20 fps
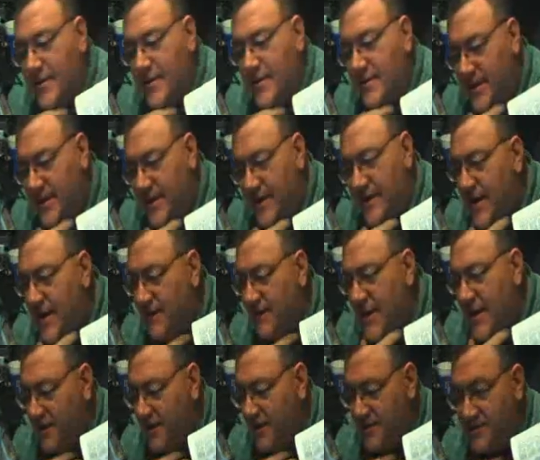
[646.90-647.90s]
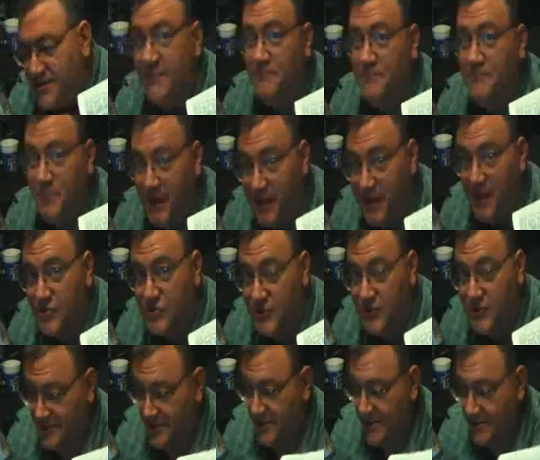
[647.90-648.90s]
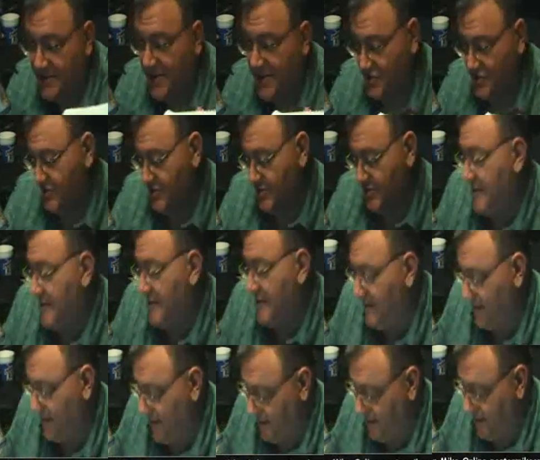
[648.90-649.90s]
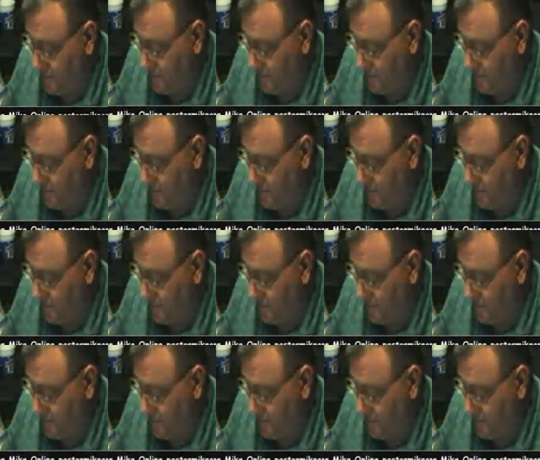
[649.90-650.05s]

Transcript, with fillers: the NIV is a better translation than the King